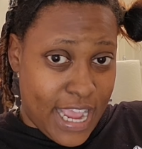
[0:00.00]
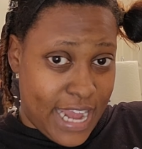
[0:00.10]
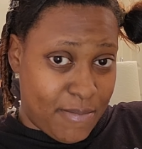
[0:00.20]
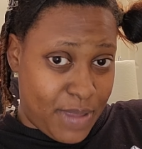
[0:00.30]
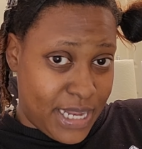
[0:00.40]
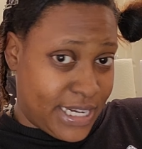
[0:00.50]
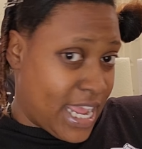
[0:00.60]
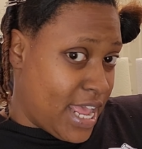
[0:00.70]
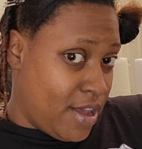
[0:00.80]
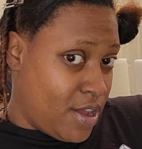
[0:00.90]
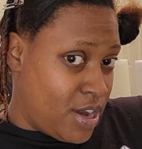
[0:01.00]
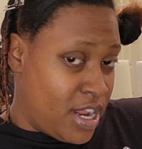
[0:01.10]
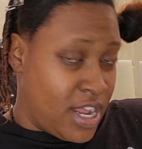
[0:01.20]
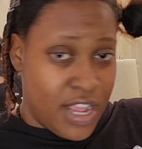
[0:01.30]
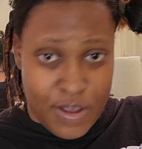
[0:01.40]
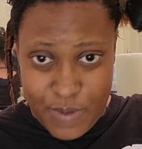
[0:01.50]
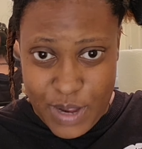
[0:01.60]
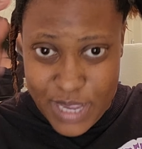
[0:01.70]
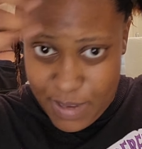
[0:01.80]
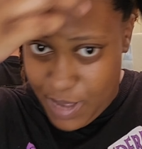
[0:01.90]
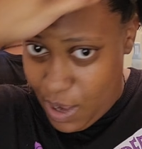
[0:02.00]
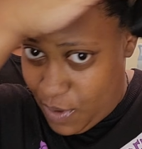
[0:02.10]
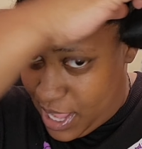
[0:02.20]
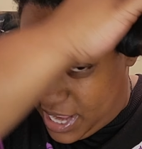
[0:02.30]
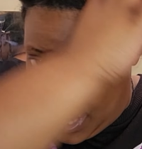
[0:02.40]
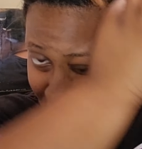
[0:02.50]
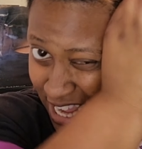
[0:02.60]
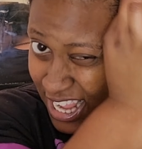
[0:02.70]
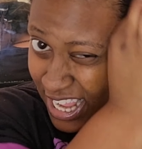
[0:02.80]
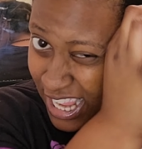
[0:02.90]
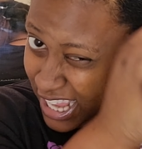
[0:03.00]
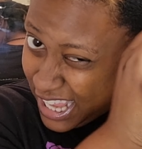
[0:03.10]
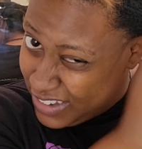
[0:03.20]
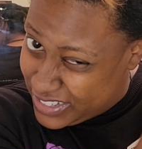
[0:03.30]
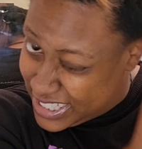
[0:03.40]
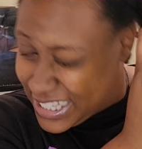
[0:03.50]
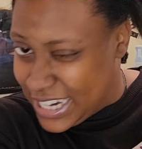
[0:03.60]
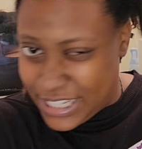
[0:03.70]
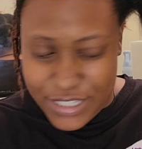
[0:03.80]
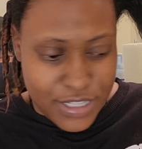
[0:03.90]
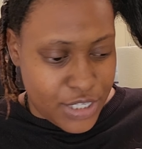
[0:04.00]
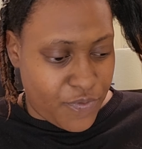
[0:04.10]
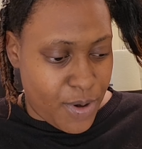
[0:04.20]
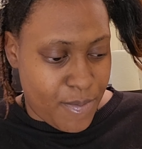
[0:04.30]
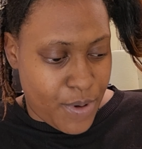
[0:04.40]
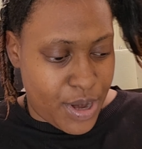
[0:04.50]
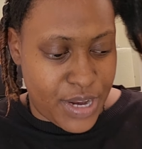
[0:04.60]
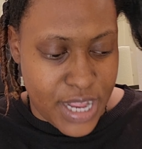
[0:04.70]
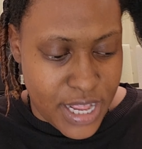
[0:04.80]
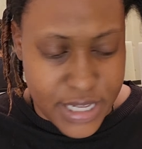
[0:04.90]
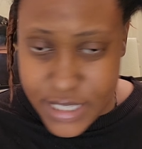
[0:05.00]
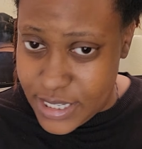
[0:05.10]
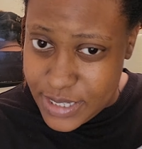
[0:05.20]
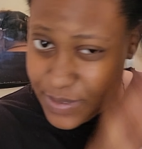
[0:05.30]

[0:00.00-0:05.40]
I got it pinned down. We're gonna keep going. Excited to do this front part, you guys.